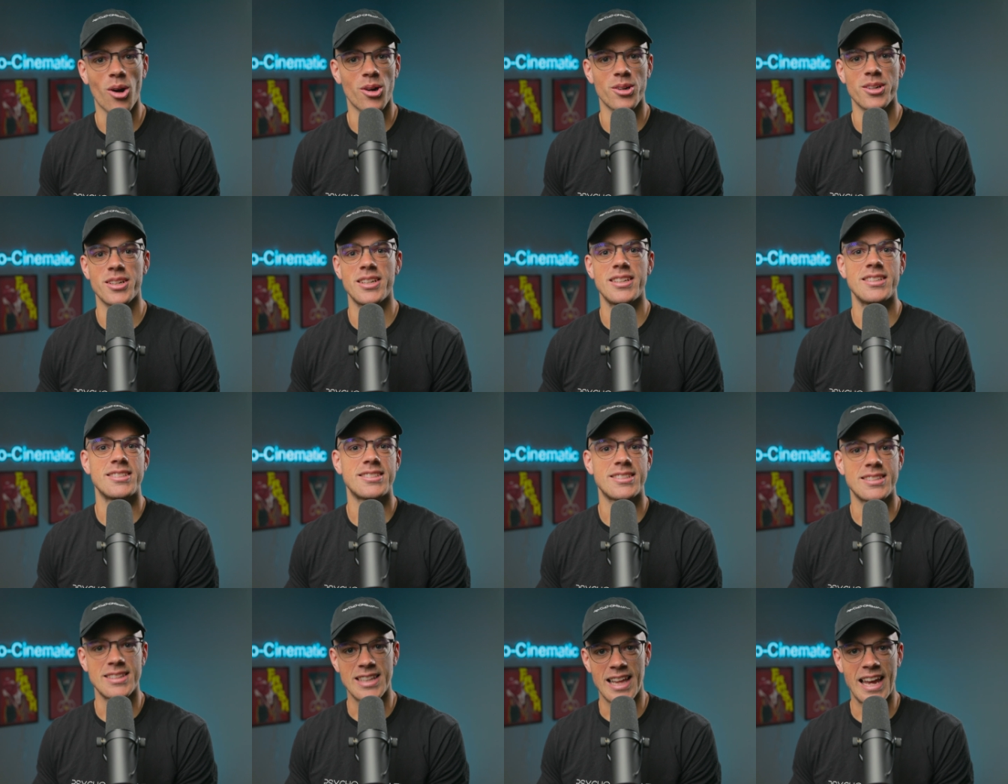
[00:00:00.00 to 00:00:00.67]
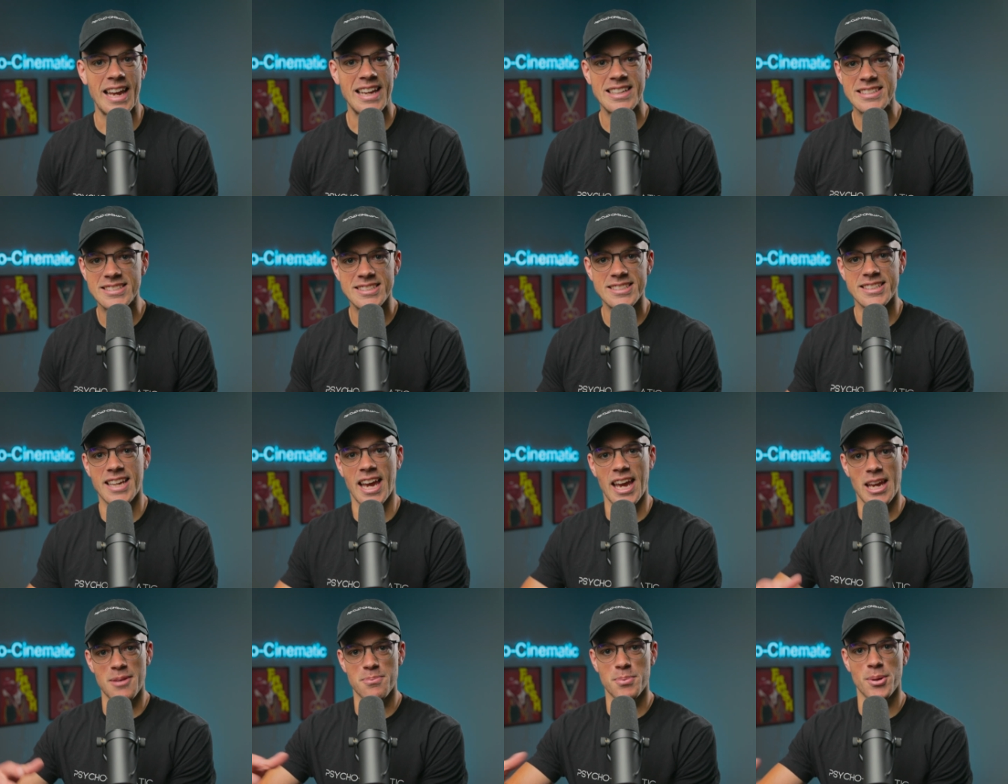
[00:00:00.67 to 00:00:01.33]
artist,
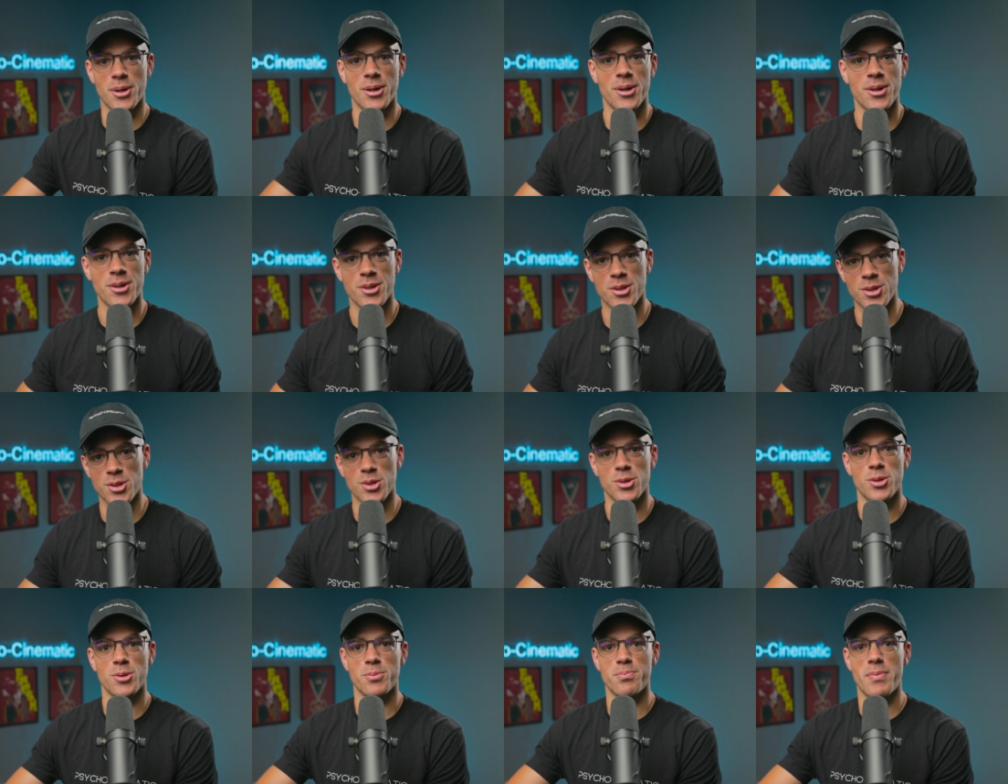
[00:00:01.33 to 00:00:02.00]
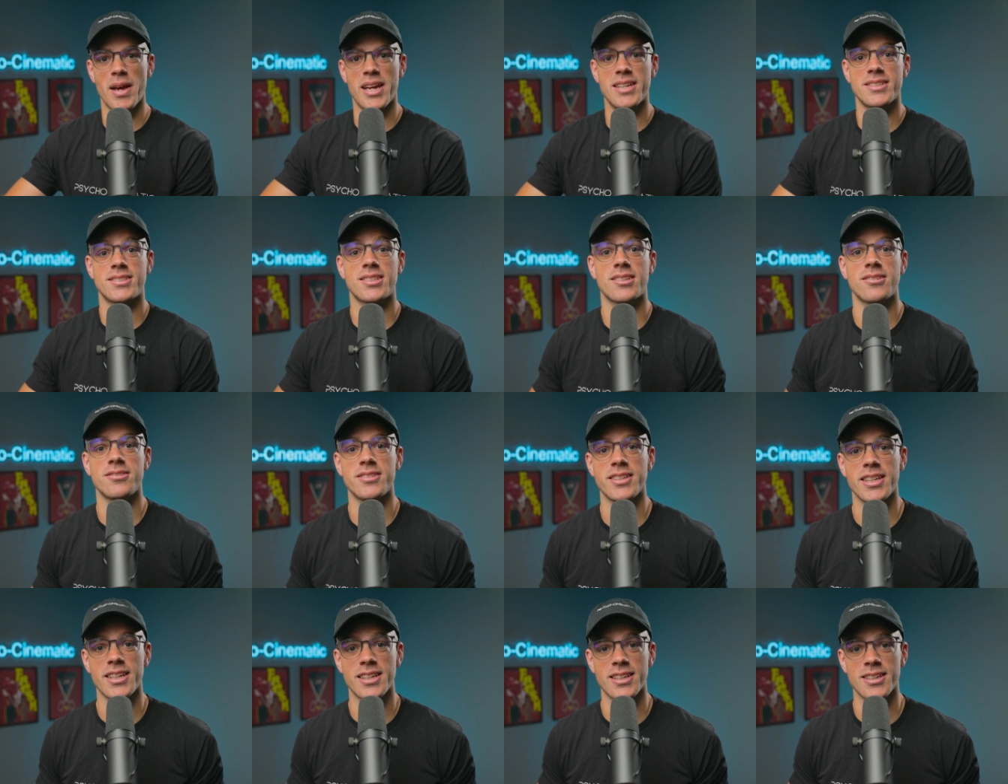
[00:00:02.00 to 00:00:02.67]
landscaper who
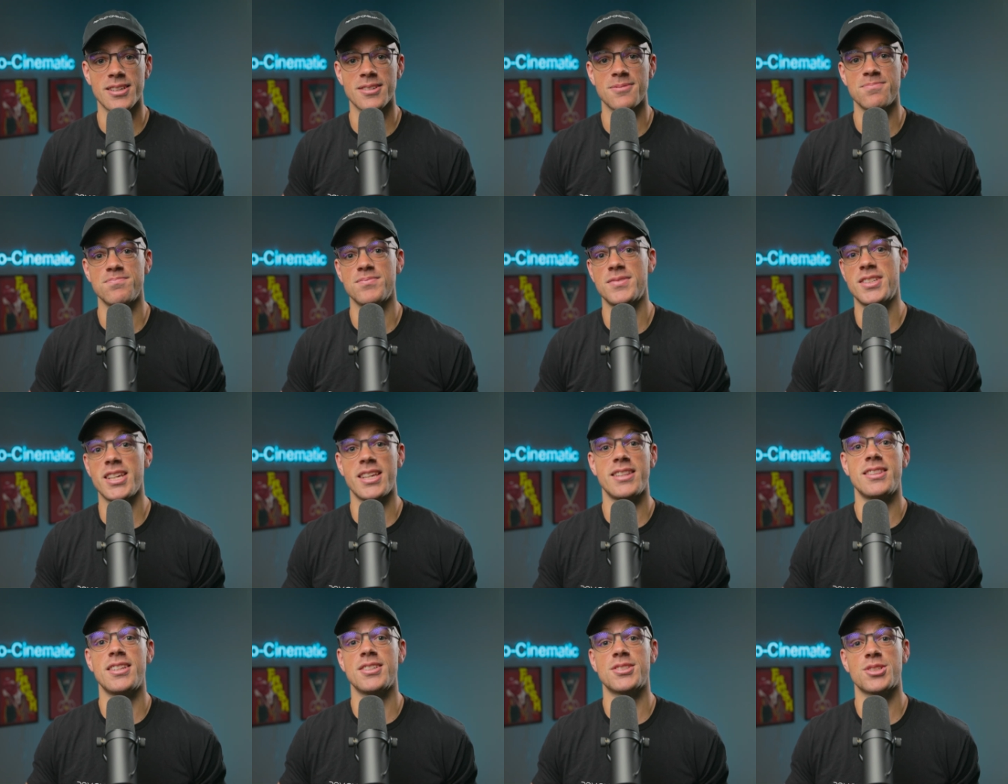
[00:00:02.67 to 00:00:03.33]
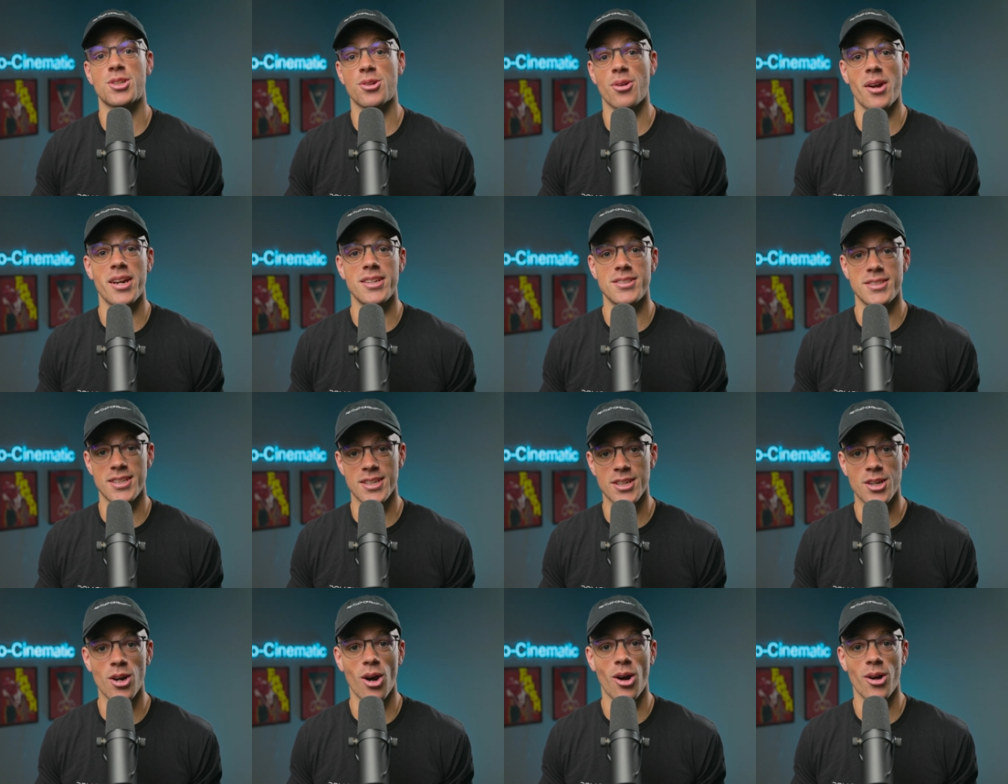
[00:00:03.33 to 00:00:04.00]
basically did this
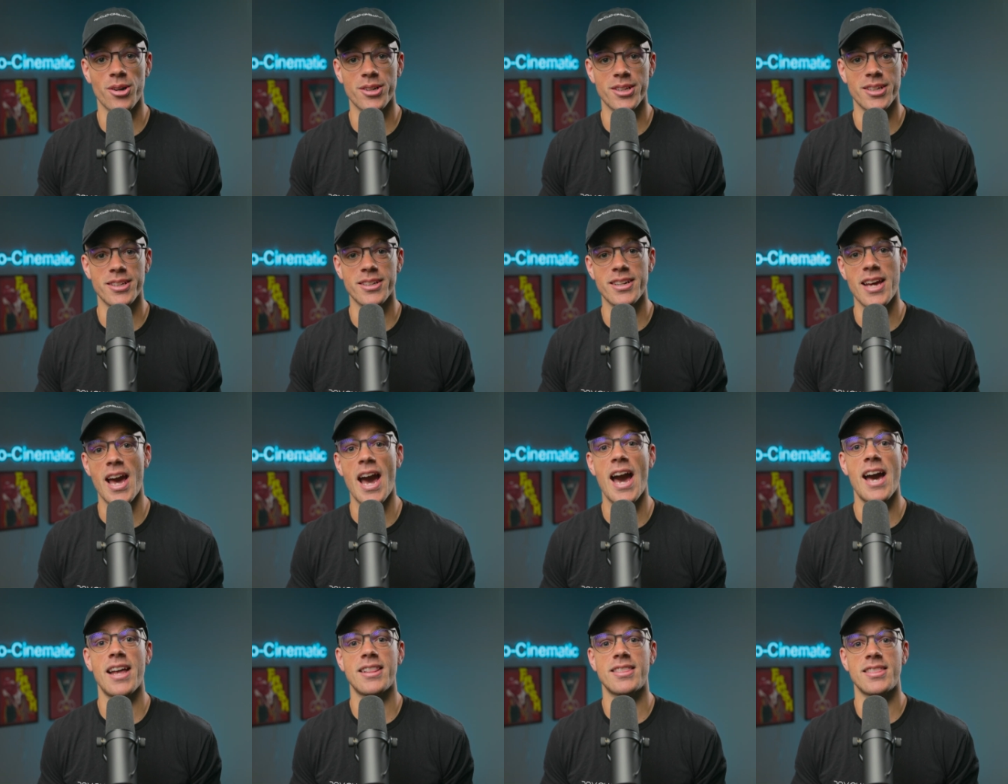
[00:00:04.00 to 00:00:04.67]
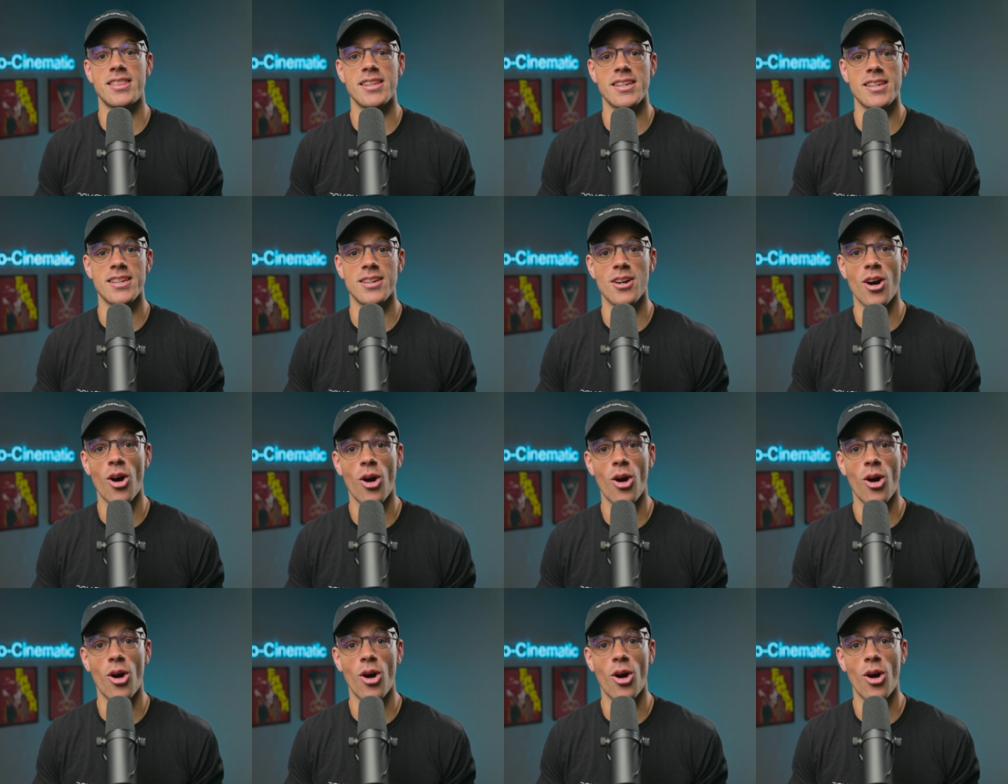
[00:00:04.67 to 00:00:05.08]
crazy garden at the